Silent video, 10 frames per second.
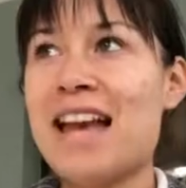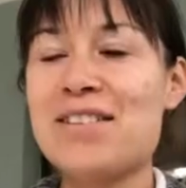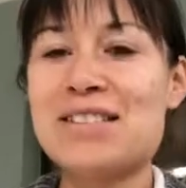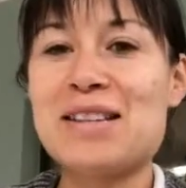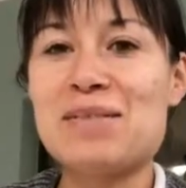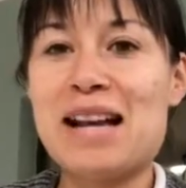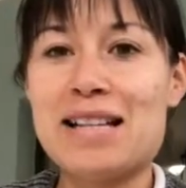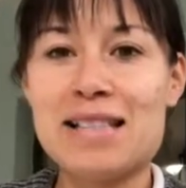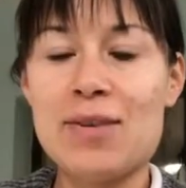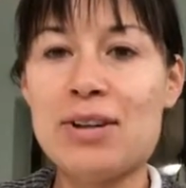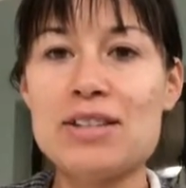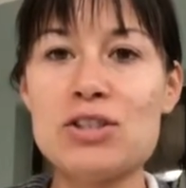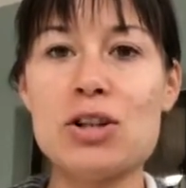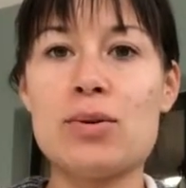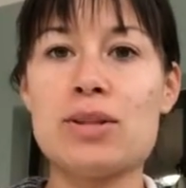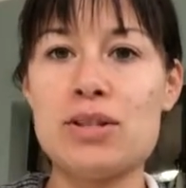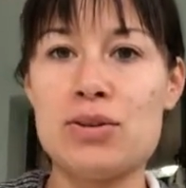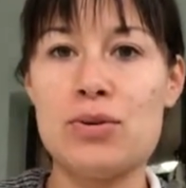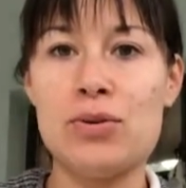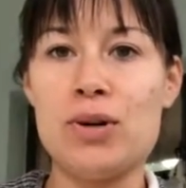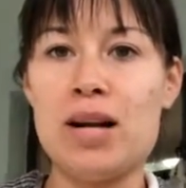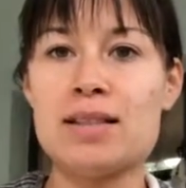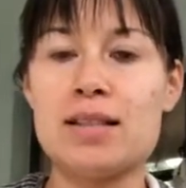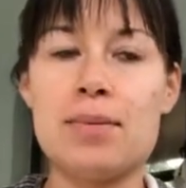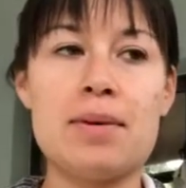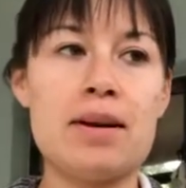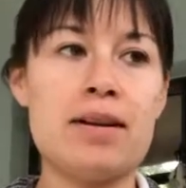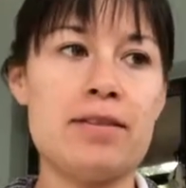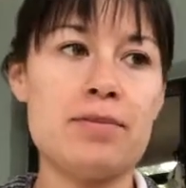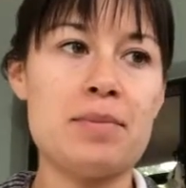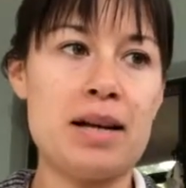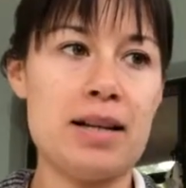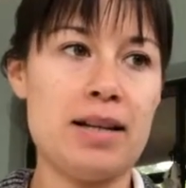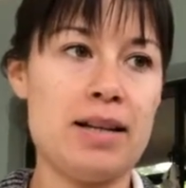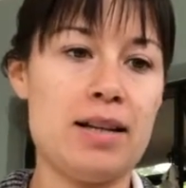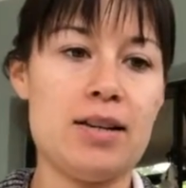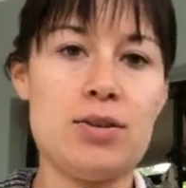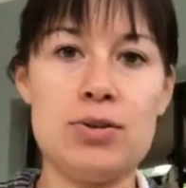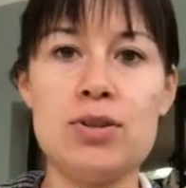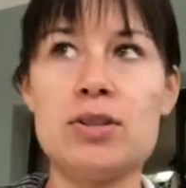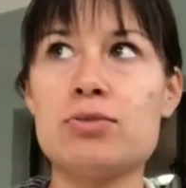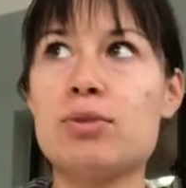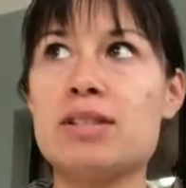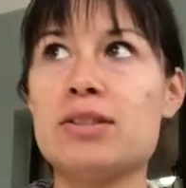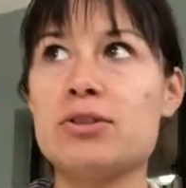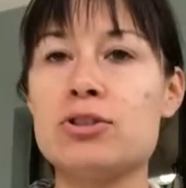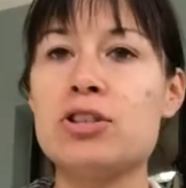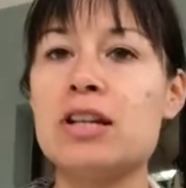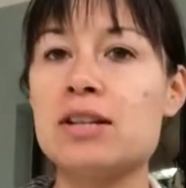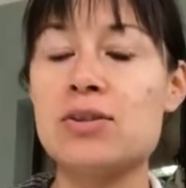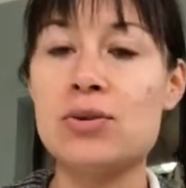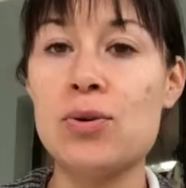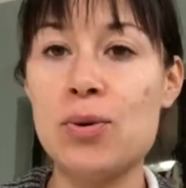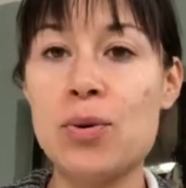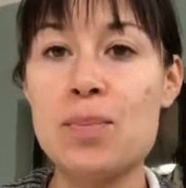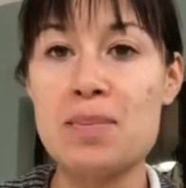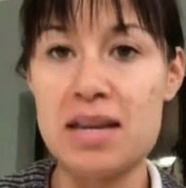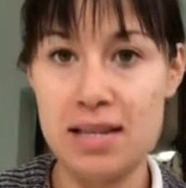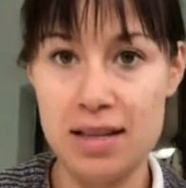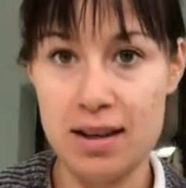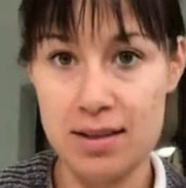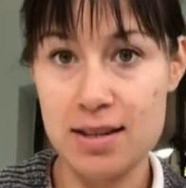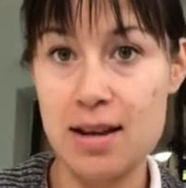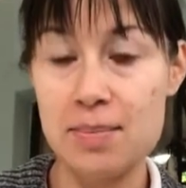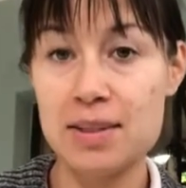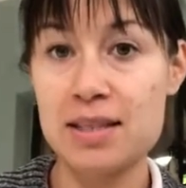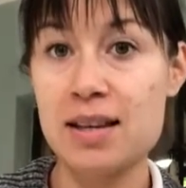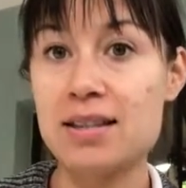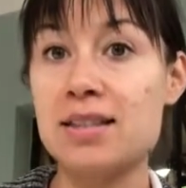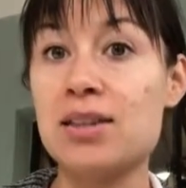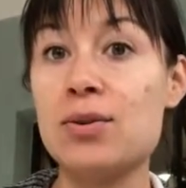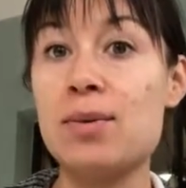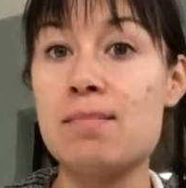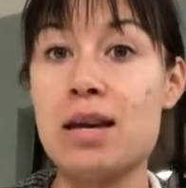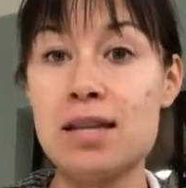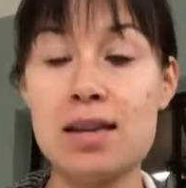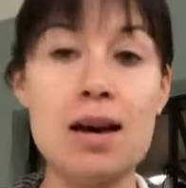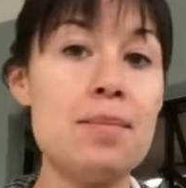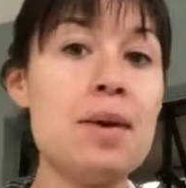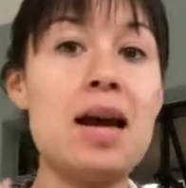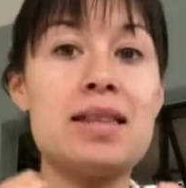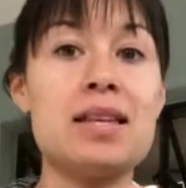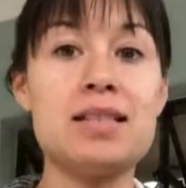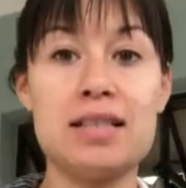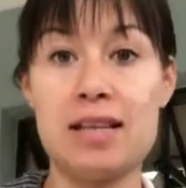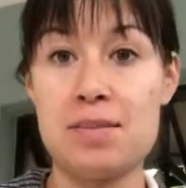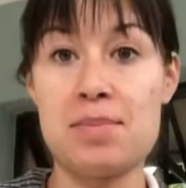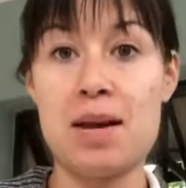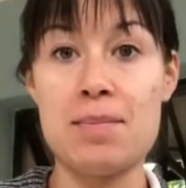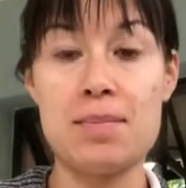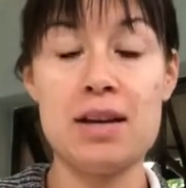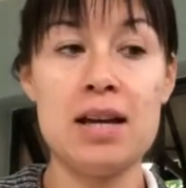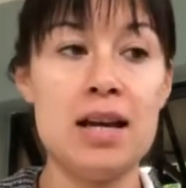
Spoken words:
Hey, what's up, guys? I wanted to share with you some of my New Year's resolution goal making tips to make them and then to keep them.